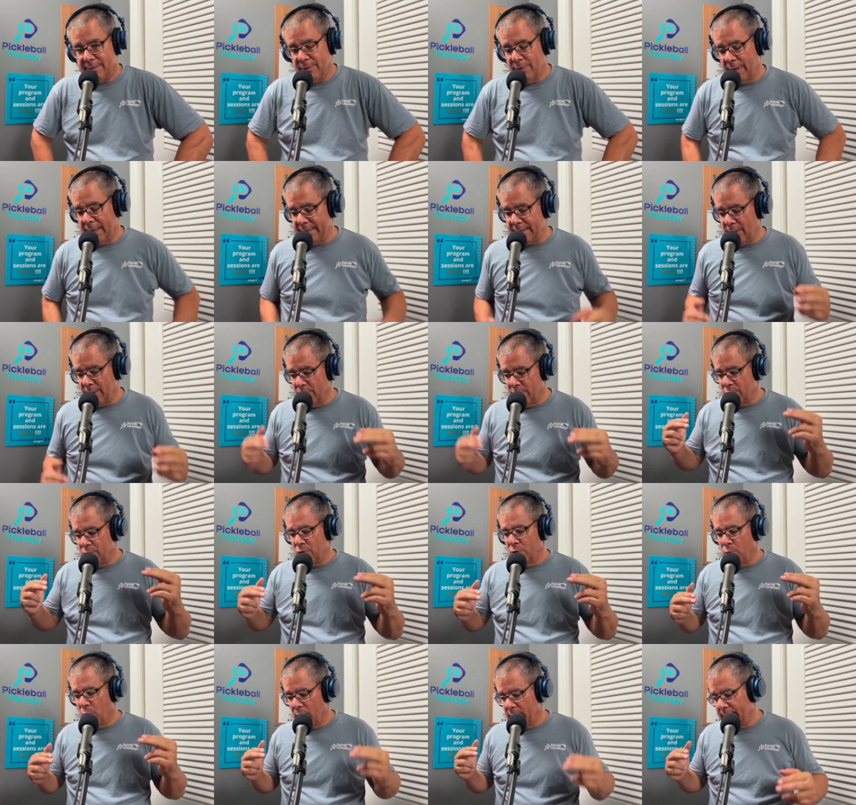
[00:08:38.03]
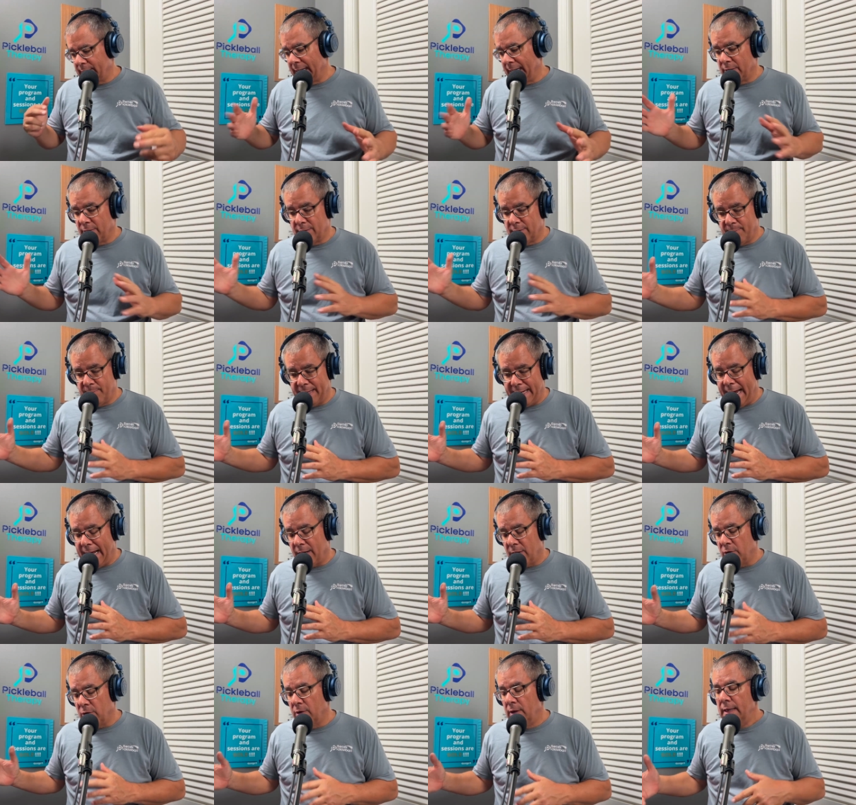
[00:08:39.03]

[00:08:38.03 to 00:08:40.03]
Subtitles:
So that's how those two work together on the mechanical.